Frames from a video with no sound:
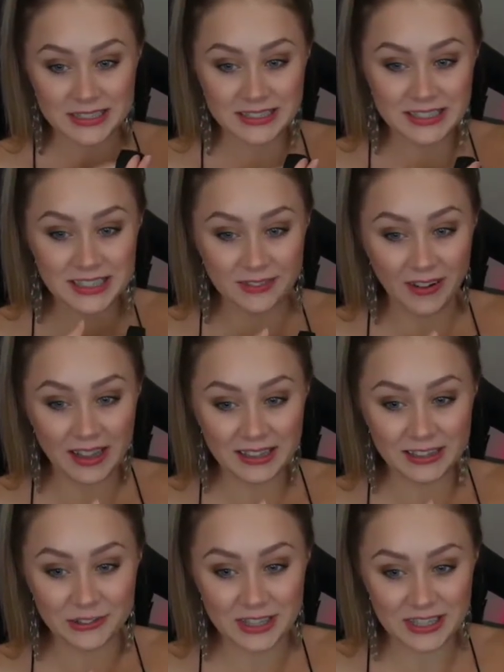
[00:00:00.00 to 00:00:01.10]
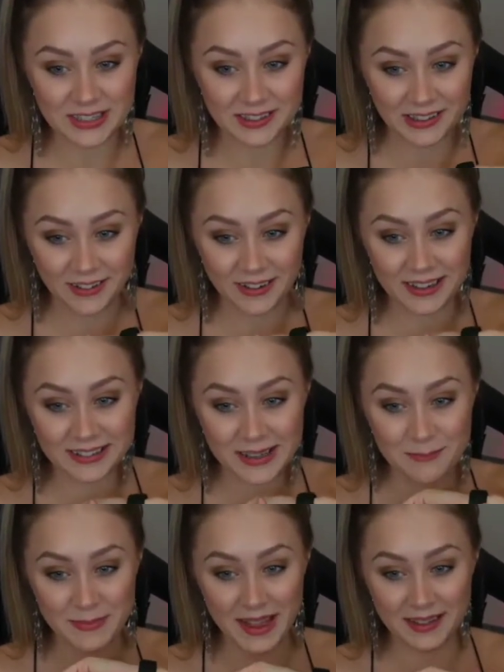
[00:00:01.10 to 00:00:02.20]
G. Valdrick. Hello,
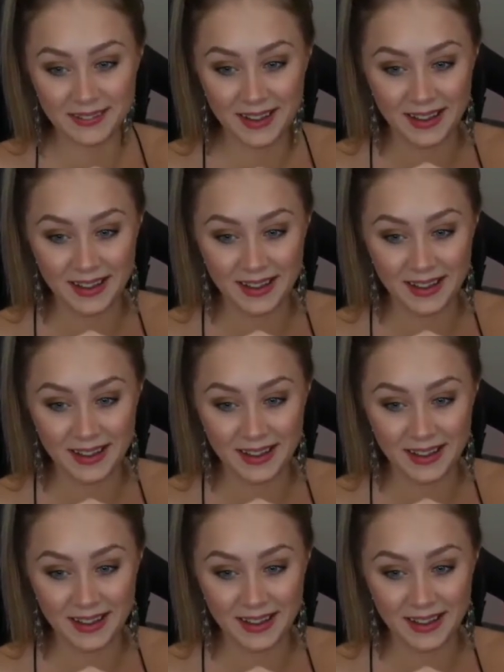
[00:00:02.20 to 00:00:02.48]
Kasem Band.